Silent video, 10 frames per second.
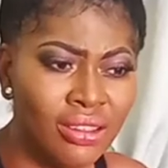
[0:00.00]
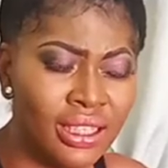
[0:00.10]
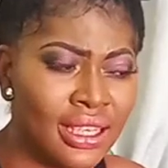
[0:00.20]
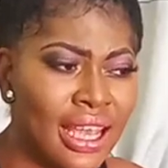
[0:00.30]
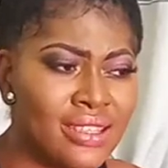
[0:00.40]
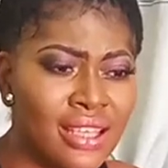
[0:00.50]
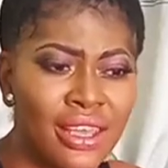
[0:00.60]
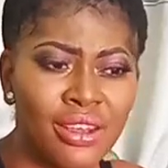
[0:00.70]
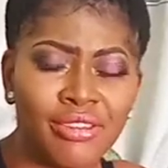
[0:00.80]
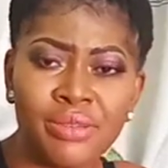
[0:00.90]
Nina is
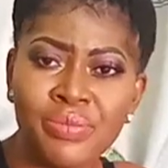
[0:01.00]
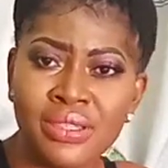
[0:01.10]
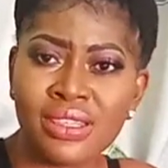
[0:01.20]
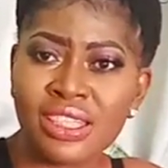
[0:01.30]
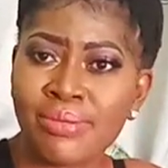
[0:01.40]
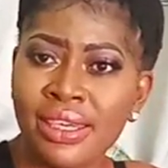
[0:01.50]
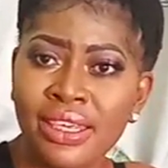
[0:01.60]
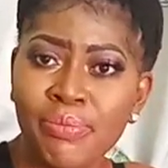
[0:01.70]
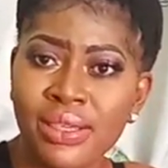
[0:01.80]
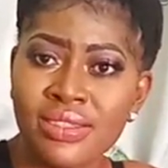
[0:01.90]
kind of a
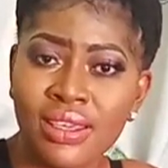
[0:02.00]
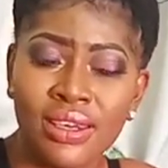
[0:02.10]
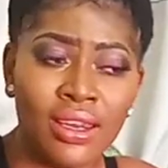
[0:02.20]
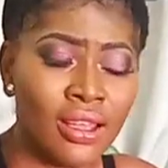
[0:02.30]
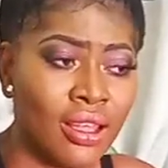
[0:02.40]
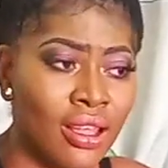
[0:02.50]
business-minded person.